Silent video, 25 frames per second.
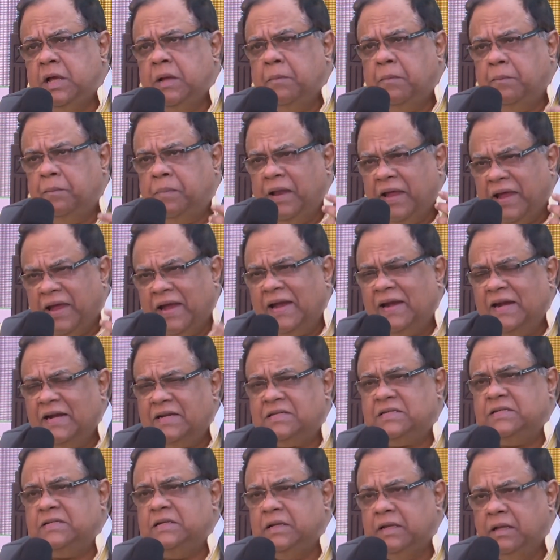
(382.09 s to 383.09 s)

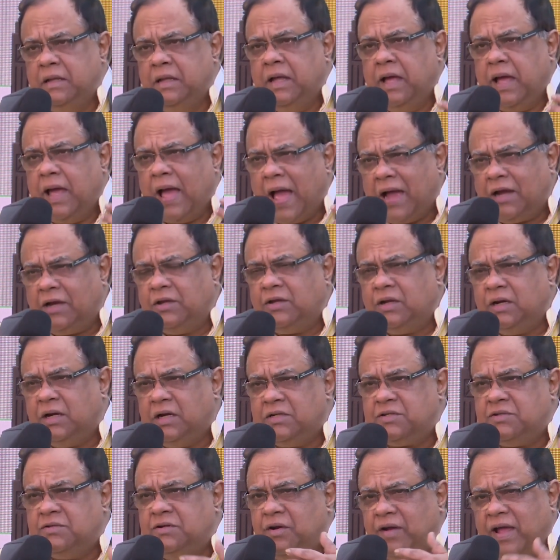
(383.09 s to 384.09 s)
players, actors,
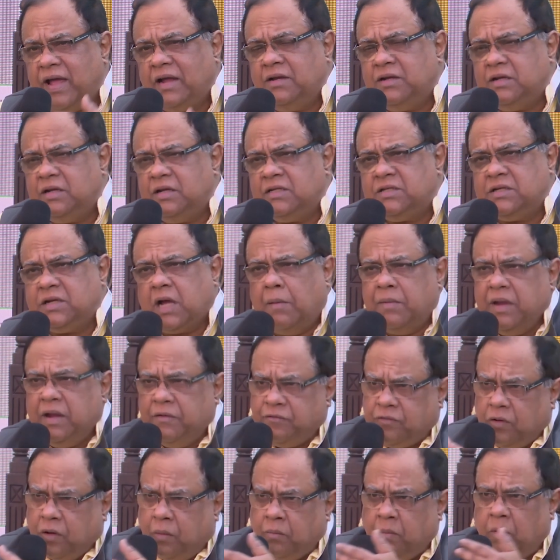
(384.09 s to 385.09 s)
directors coming
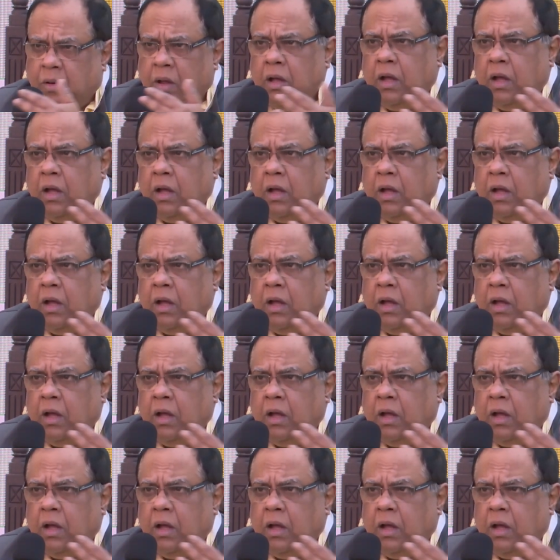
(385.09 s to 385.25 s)
from